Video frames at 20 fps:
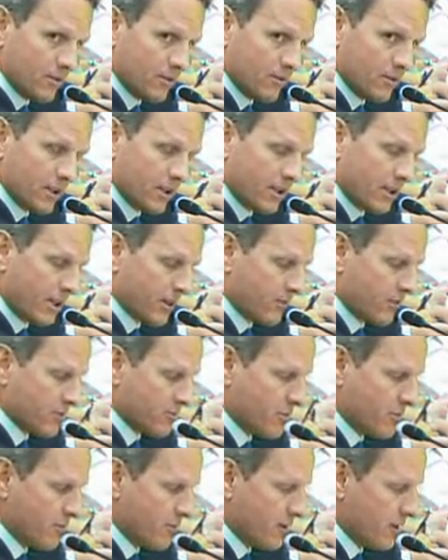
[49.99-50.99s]
that
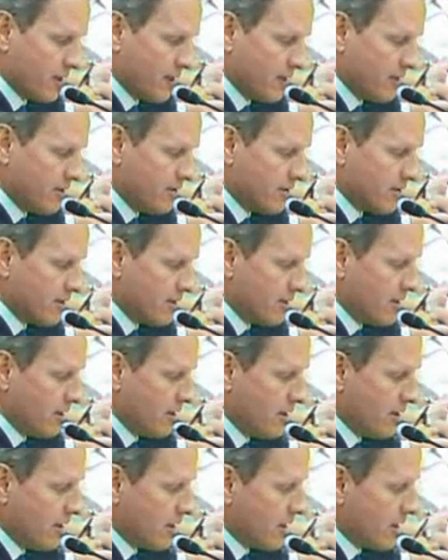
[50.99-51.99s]
Congress provides
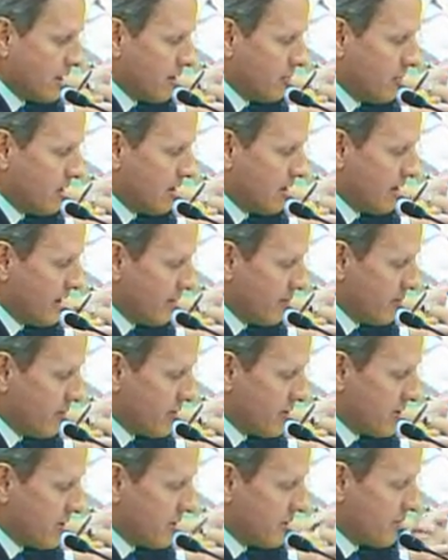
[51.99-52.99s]
can be
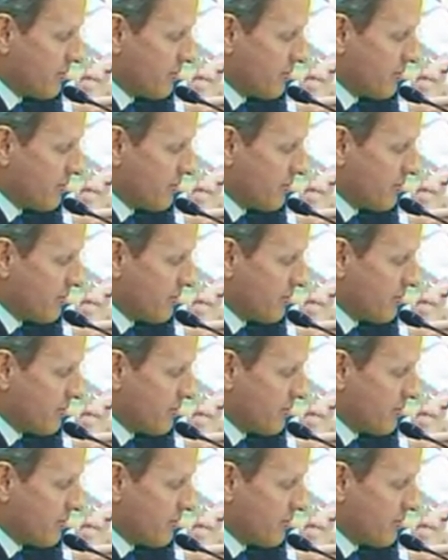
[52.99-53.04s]
leveraged to